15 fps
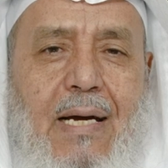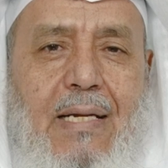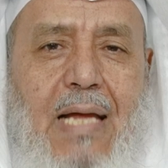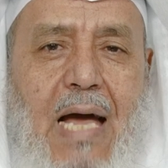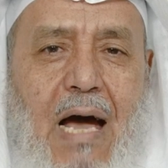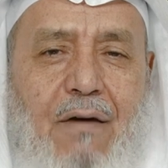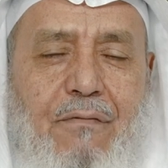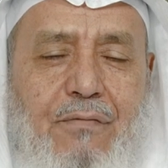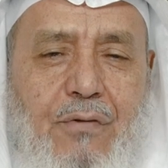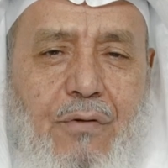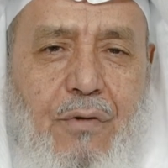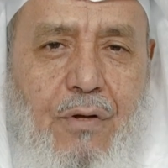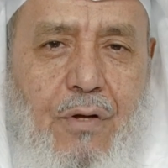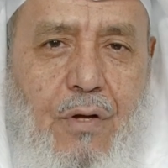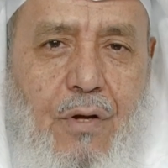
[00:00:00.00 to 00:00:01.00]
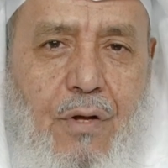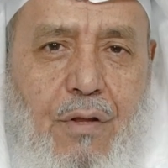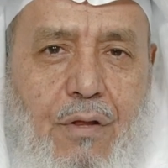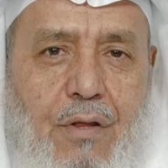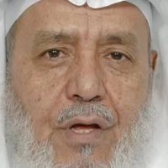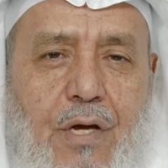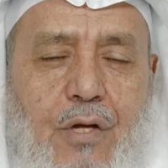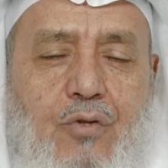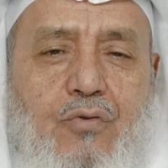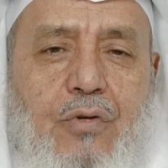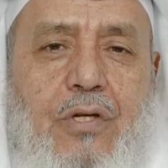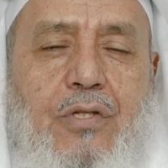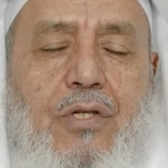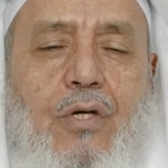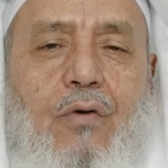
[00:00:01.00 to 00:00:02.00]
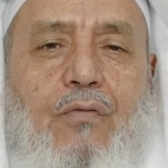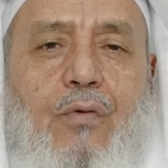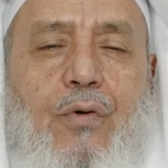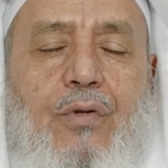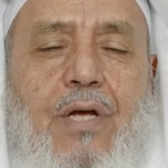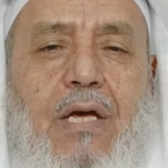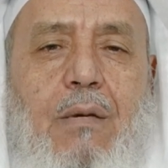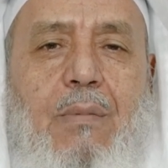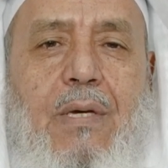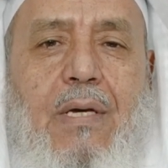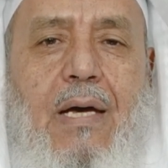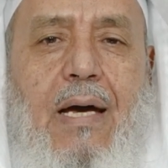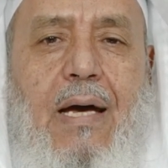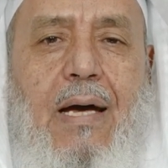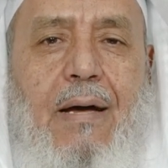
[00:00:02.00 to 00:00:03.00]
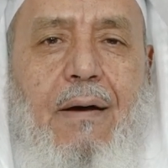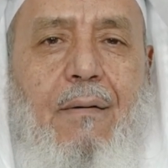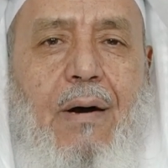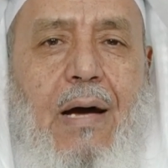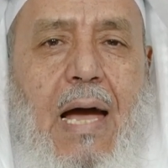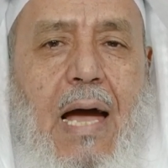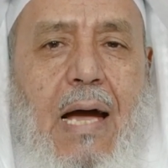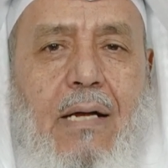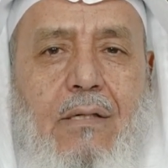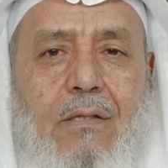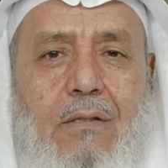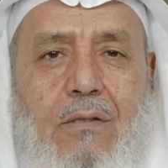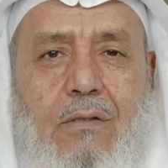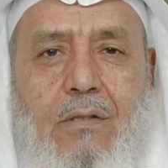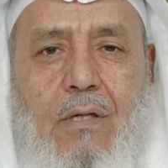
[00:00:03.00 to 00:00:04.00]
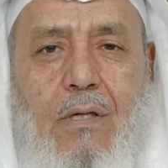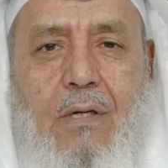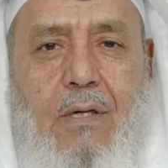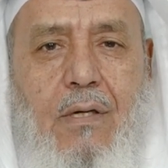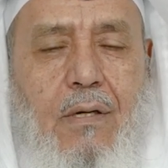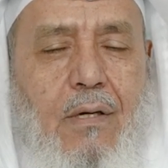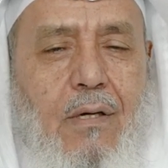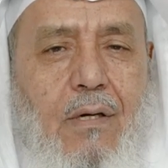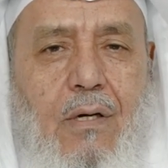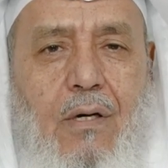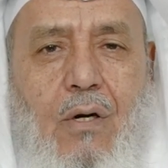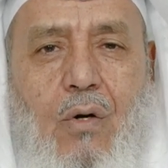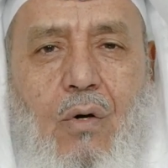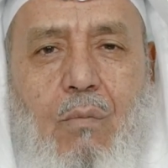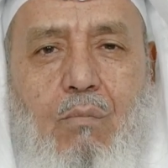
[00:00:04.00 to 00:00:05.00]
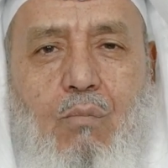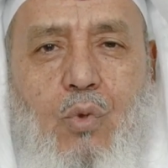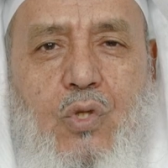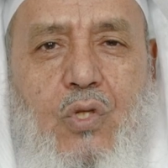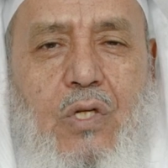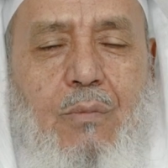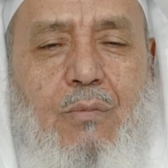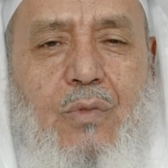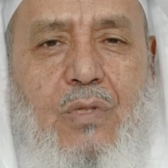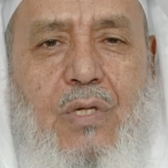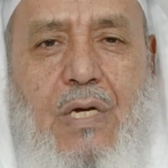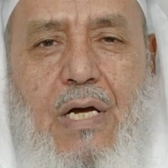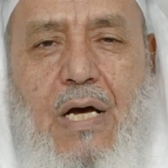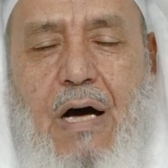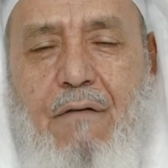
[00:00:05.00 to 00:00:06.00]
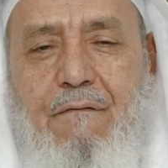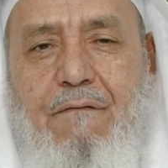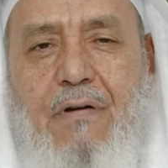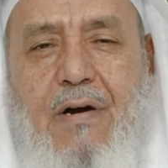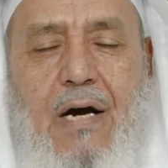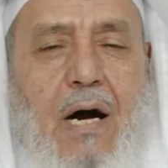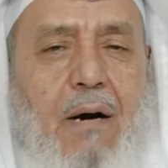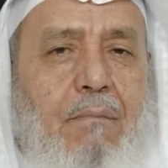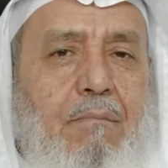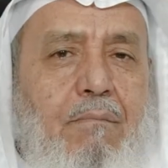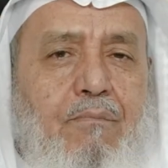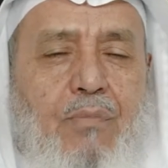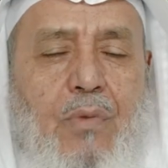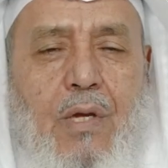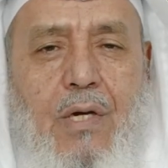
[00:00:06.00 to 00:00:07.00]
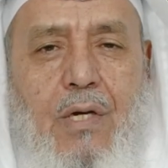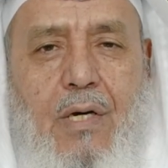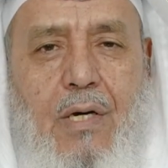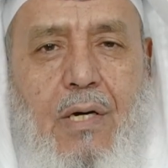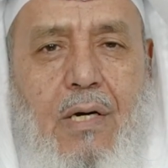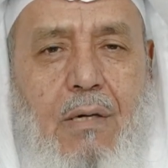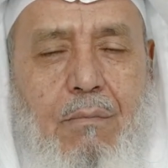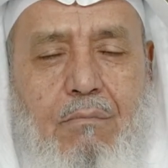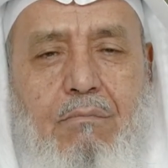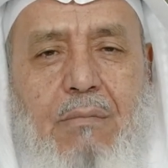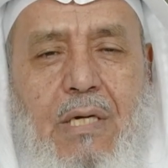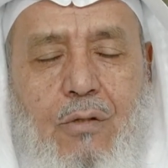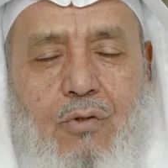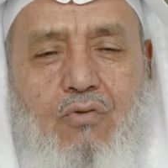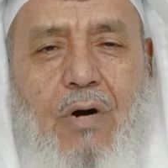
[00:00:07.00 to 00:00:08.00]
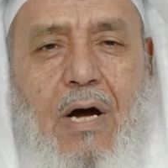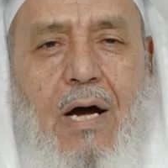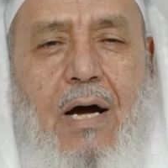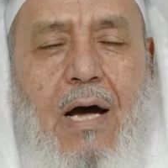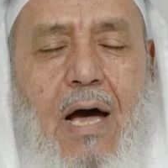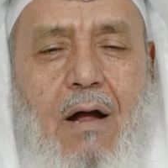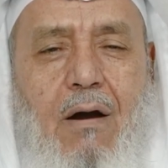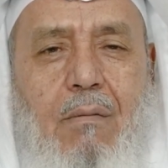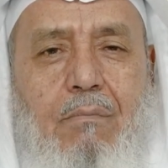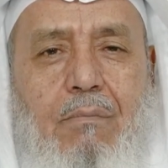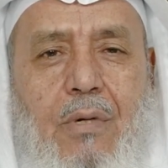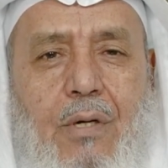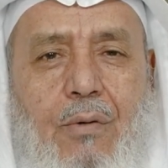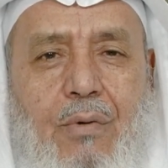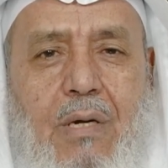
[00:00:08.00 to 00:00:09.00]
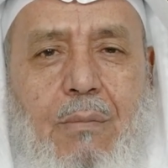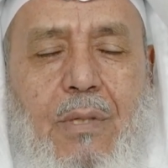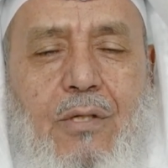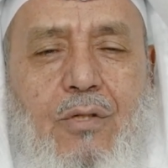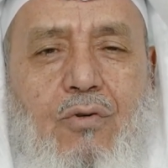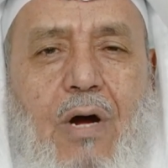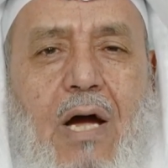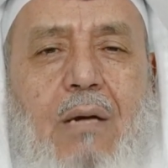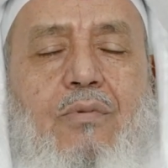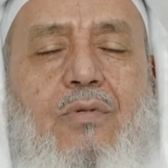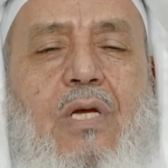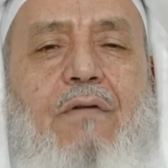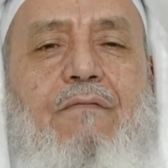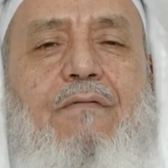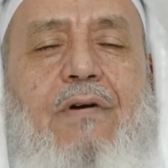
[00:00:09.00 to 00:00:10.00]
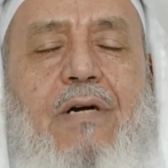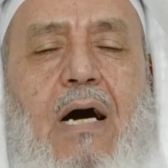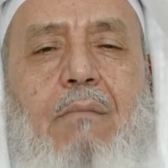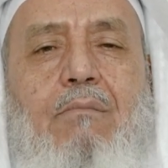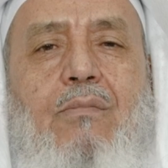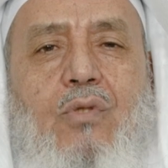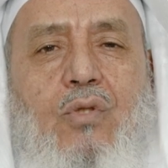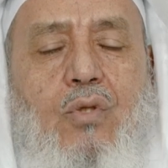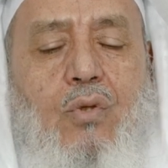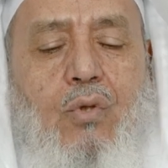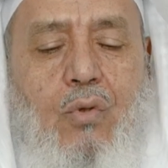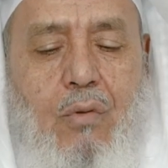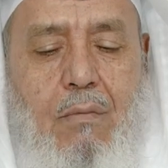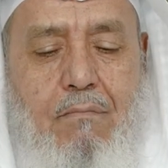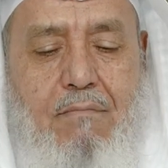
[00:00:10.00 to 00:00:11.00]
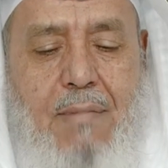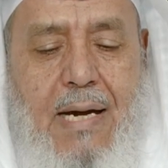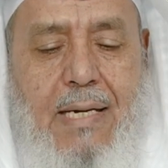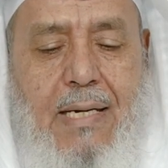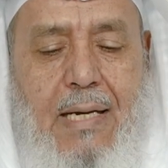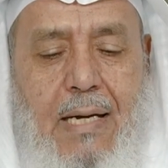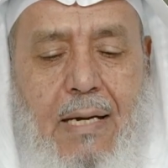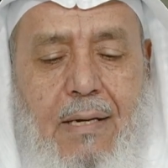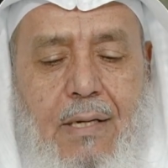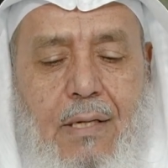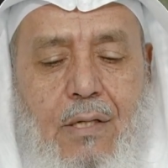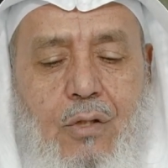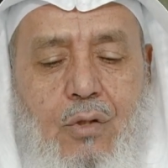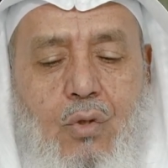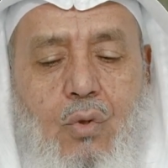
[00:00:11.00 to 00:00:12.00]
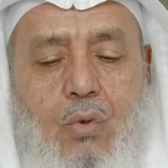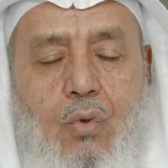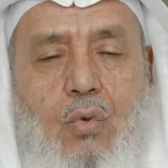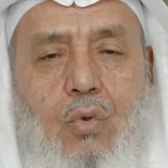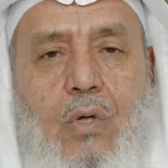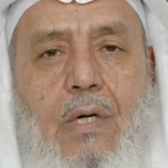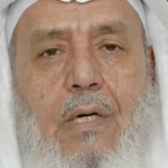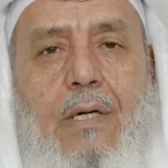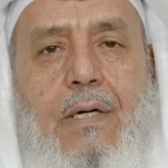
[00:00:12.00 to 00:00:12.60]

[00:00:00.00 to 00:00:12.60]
and after the Treaty of Hudaybiyah, and Muslims have come, Arabian tribes have come to Mecca to